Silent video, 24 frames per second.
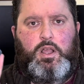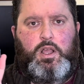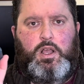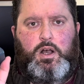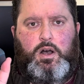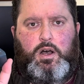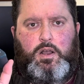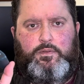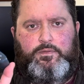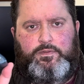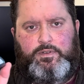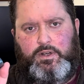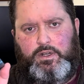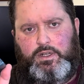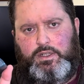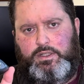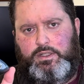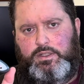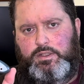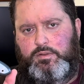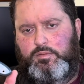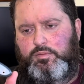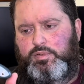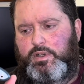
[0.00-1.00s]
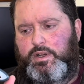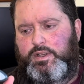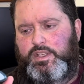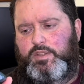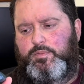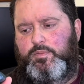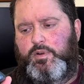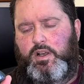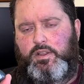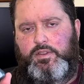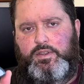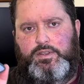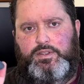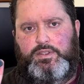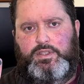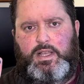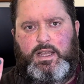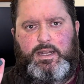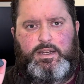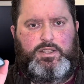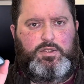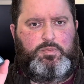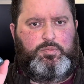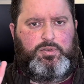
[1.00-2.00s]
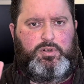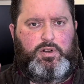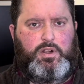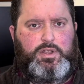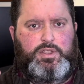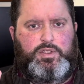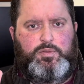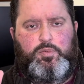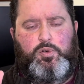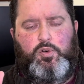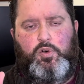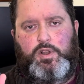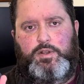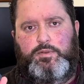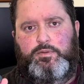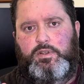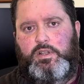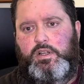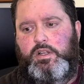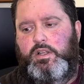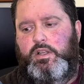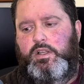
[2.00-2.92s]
I'm very impressed by this at its price point.